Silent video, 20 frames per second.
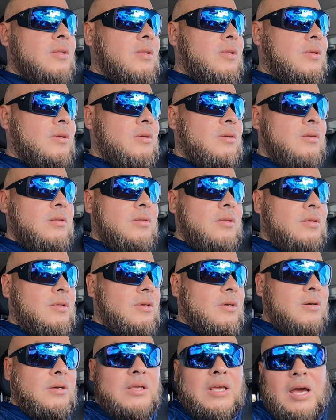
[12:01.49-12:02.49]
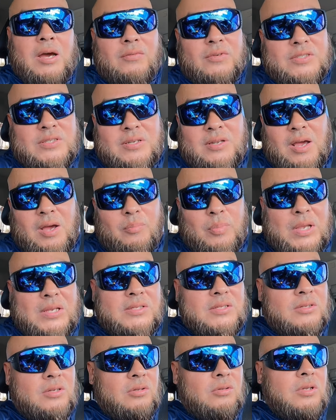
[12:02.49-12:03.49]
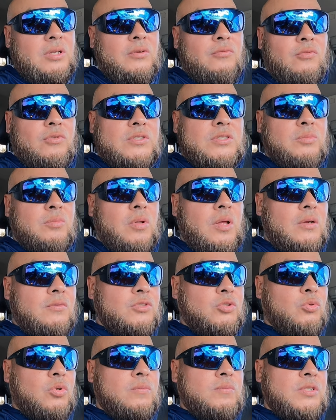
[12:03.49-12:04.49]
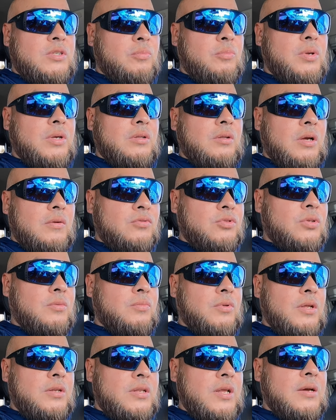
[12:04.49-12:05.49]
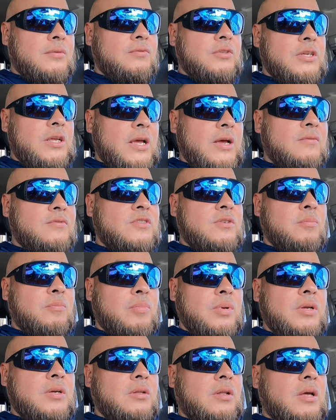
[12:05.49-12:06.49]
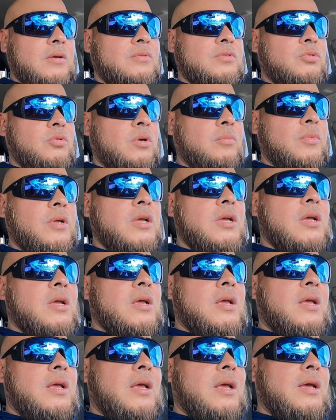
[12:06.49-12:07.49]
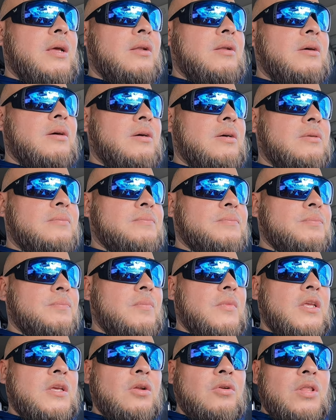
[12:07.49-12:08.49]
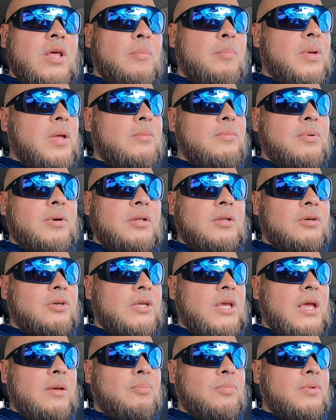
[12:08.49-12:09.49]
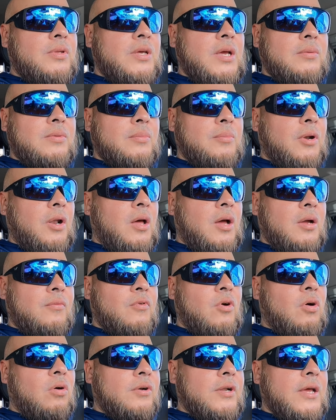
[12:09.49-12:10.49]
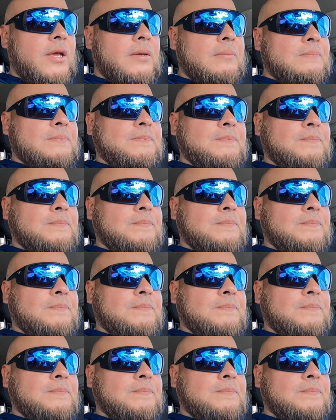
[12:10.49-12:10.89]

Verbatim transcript: yeah, uh, the uh, Galveston Yacht Basin, you're looking for some live shrimp, some big live shrimp. They definitely have some big live shrimp, and uh, you know that bait butler kept kept them alive all day